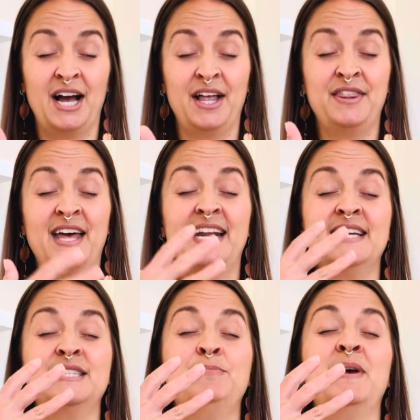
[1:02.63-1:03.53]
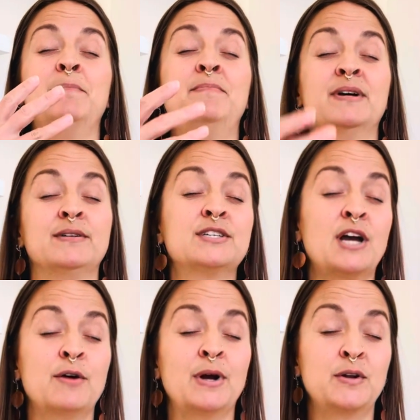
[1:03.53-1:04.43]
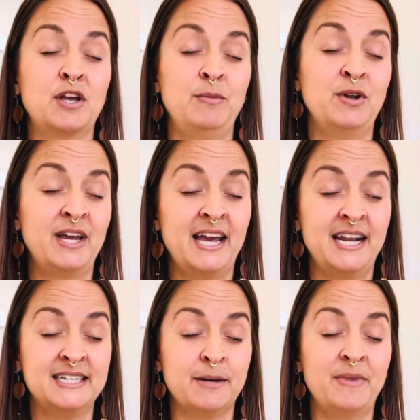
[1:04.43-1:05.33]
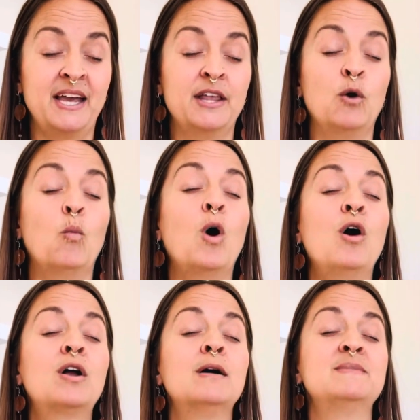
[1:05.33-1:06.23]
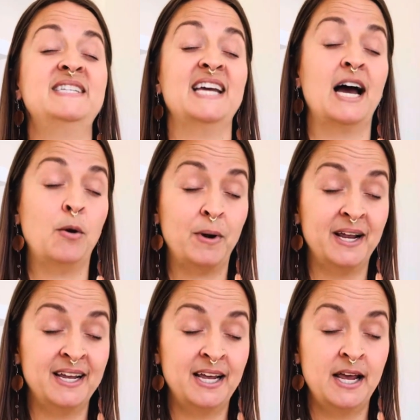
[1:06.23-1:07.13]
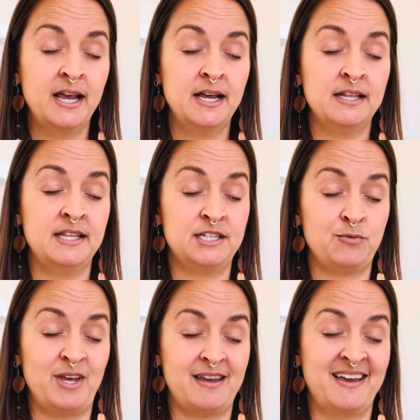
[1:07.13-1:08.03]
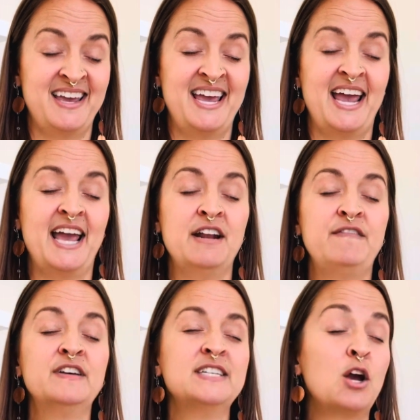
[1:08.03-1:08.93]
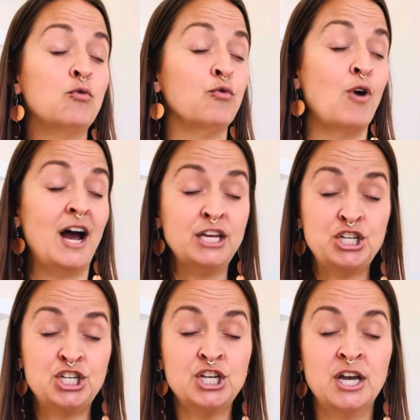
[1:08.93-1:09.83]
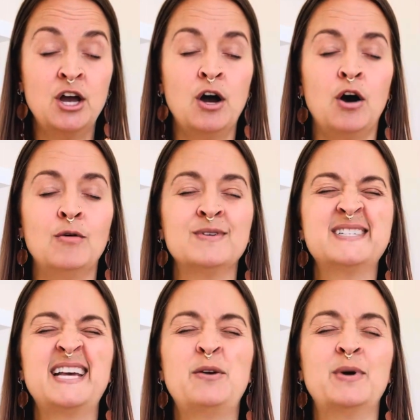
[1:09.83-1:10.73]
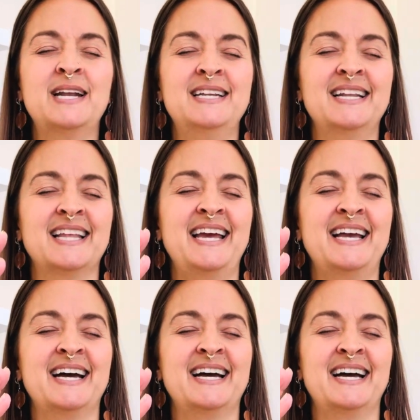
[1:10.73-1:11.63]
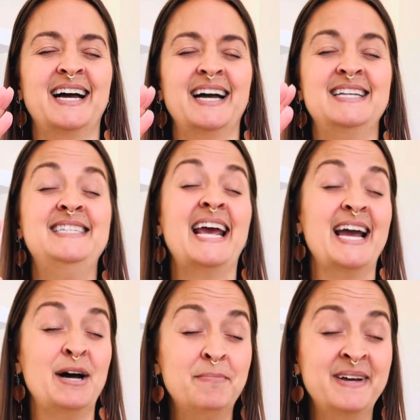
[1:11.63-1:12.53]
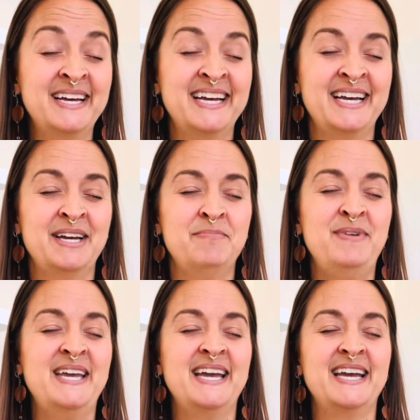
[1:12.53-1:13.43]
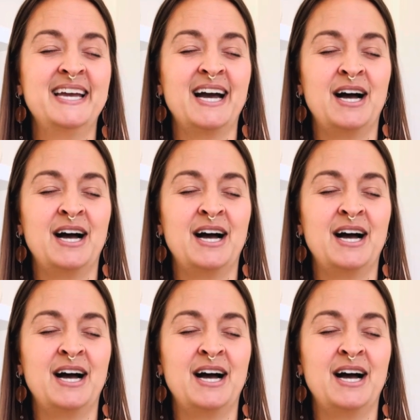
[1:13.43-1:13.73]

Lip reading: that has been built around communicating something, and the wall comes down this week. And it feels like a rush, almost like when a dam being